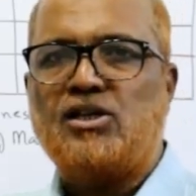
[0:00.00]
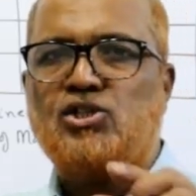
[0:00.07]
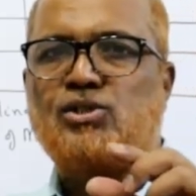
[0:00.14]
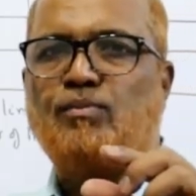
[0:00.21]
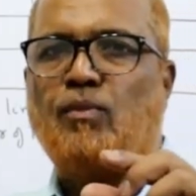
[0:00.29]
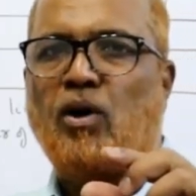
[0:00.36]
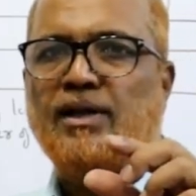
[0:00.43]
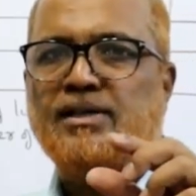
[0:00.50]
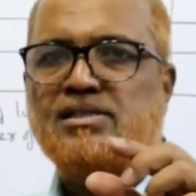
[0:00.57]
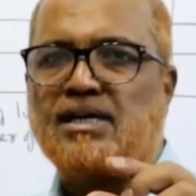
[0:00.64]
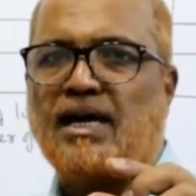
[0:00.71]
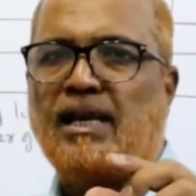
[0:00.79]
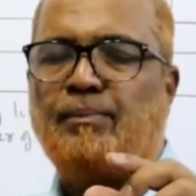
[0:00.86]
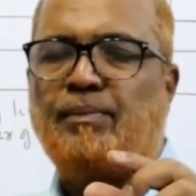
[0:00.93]
the
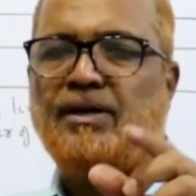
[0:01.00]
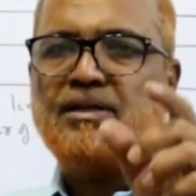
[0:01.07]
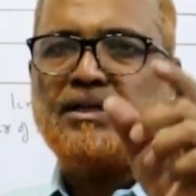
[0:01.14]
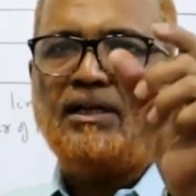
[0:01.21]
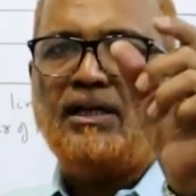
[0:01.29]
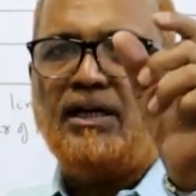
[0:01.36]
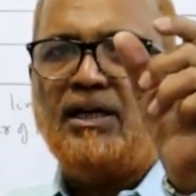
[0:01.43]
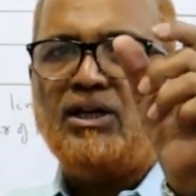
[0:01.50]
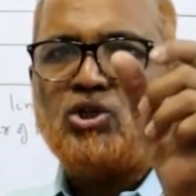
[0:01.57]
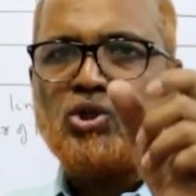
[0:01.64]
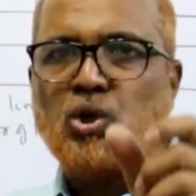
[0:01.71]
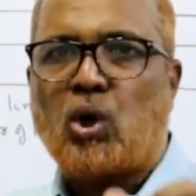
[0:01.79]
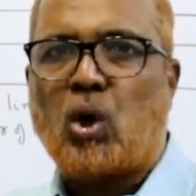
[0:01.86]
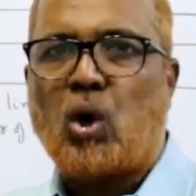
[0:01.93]
smallest element in
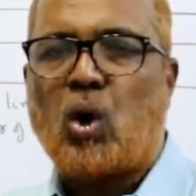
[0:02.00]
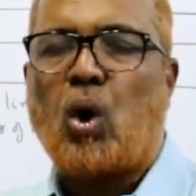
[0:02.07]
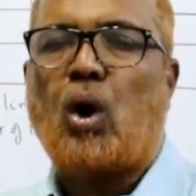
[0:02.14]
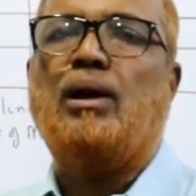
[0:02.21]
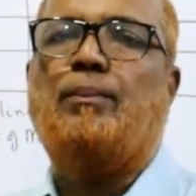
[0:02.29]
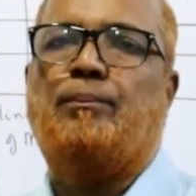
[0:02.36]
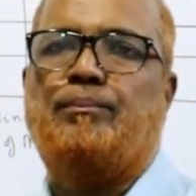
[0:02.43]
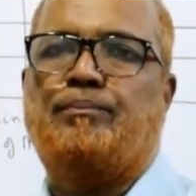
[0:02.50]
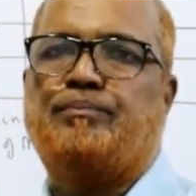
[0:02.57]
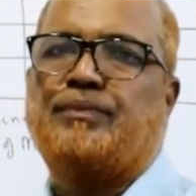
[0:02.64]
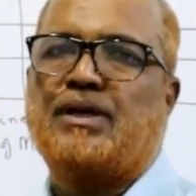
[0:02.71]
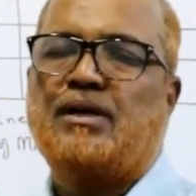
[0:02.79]
each column.